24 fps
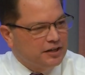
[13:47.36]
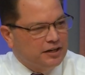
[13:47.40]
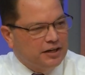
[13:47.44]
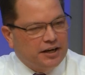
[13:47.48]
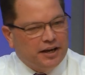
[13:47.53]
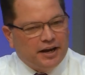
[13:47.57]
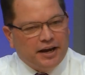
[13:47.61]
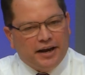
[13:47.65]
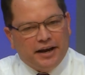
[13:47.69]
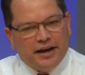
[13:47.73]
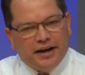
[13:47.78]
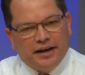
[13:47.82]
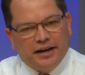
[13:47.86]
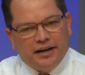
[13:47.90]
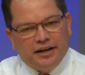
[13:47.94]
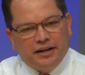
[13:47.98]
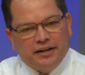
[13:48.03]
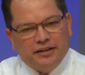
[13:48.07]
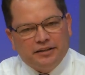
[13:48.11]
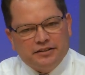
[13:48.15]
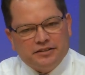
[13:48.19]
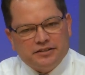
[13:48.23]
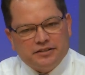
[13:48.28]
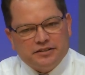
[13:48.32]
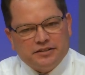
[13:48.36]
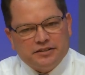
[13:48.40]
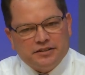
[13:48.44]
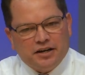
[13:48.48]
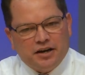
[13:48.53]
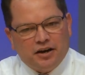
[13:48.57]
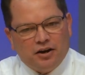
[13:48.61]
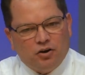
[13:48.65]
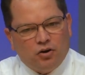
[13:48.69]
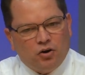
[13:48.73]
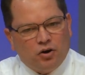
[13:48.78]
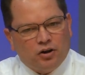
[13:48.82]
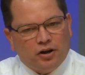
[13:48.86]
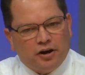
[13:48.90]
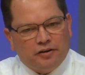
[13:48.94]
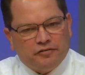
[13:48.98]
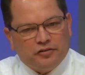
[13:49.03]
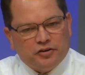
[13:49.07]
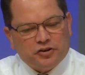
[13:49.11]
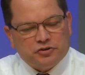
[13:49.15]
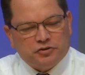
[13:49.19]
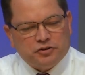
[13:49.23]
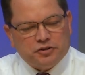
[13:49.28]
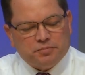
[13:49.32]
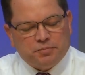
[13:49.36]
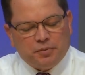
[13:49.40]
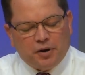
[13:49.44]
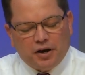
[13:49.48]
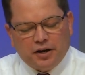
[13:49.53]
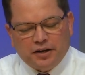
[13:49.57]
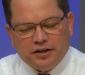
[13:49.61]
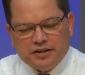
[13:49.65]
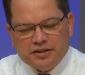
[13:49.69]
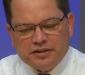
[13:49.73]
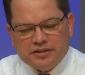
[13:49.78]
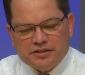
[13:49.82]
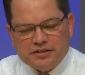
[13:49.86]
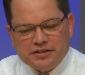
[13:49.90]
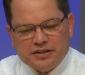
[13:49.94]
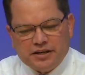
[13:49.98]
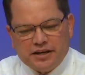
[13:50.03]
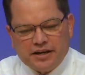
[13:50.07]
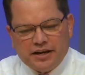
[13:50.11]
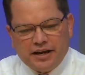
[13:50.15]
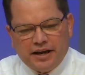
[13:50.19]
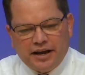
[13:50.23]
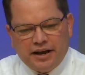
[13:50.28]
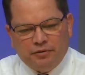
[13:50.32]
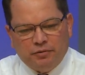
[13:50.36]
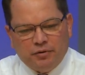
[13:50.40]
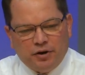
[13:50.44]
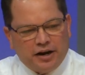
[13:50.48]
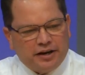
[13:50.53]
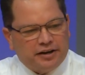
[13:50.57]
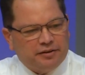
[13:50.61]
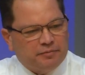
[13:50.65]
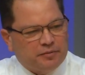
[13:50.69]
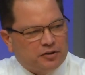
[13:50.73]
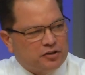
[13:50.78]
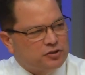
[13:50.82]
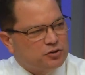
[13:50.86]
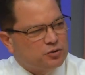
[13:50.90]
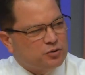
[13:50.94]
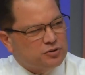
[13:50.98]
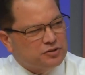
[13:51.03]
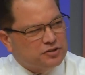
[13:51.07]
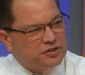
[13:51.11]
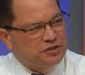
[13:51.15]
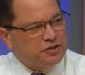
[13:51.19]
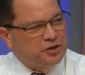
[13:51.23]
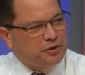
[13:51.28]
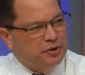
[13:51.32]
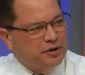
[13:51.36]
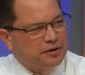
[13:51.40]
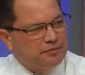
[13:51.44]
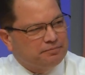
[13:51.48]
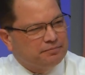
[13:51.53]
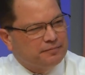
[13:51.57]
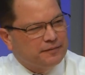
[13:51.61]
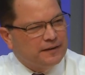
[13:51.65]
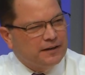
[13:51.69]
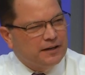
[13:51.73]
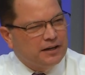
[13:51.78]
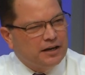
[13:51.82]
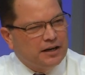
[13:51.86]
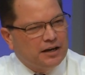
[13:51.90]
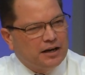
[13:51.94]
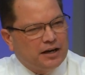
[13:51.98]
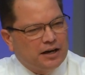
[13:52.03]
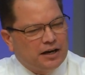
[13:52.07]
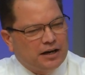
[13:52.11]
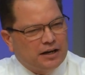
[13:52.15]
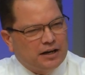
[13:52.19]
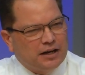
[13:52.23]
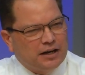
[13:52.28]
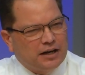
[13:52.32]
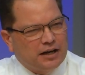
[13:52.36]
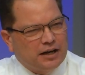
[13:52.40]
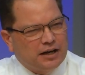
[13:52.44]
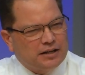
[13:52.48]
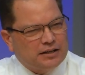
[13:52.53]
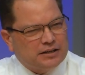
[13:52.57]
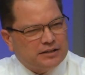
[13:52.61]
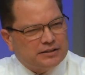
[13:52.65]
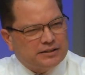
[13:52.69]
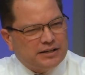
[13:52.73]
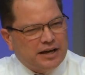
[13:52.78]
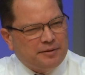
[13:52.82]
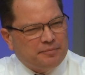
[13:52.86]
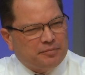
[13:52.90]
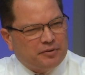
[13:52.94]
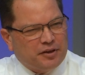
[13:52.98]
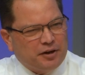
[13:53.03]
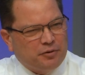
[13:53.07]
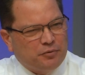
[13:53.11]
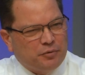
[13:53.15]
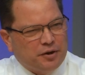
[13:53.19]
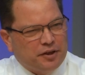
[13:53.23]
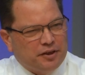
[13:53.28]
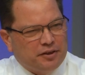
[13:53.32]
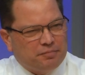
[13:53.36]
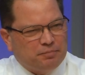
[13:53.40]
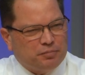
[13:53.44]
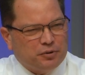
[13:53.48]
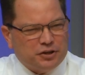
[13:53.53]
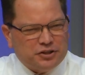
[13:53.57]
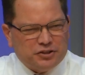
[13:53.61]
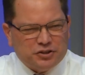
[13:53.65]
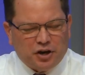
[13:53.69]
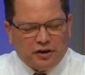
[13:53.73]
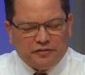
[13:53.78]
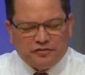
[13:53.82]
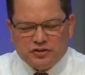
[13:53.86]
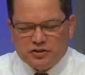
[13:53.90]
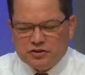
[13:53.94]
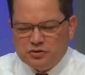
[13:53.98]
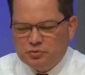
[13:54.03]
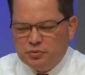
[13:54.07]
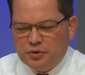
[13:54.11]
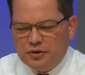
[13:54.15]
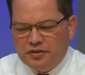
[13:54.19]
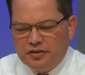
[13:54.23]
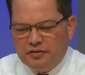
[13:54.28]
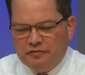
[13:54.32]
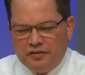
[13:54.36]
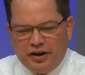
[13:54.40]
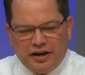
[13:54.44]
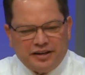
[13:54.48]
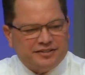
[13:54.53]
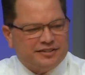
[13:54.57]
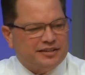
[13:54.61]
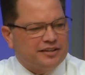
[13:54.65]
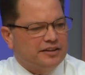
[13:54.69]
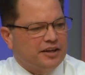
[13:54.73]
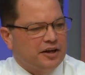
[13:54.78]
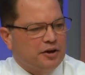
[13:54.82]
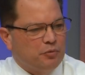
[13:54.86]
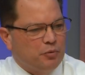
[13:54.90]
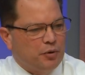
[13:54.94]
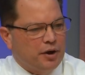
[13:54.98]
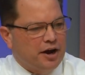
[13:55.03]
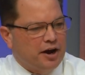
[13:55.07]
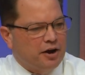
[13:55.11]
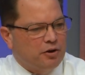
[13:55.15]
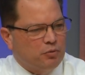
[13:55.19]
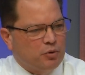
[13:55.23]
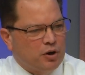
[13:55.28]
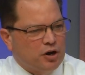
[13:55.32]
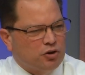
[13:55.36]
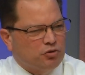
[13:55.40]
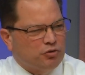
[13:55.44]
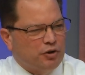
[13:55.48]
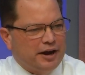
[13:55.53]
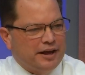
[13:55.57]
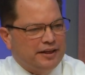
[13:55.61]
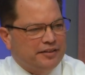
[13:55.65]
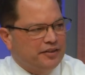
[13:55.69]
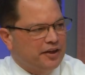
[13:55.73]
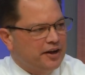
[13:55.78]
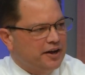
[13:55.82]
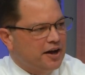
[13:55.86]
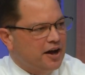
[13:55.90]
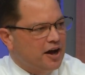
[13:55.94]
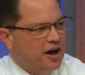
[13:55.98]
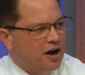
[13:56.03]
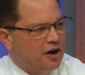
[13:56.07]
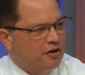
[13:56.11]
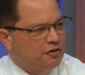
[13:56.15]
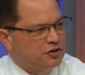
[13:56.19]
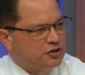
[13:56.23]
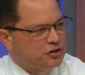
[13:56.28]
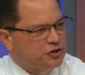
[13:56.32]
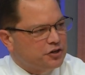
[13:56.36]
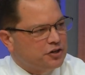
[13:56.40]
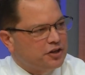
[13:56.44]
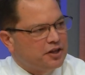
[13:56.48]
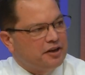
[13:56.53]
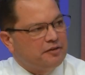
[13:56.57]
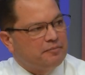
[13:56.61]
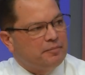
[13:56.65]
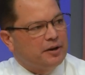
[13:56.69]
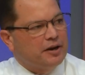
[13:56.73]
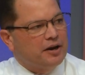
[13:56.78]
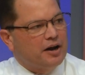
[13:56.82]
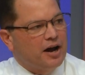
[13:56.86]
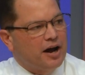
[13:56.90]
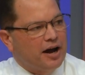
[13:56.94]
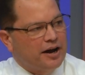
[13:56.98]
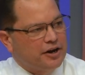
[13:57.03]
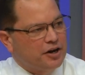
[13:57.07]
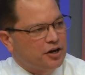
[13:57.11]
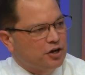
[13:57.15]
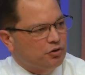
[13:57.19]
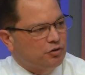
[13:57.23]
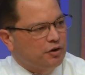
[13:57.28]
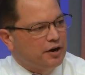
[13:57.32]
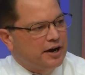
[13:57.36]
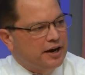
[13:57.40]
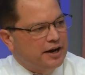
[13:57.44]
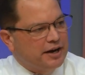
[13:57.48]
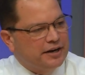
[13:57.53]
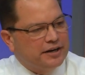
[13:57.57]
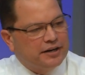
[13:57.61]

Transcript: And all our first responders, and we're not giving the tools to do it. Same thing with police officers with the vest that they wear, what grade they are, and should they have been a higher grade,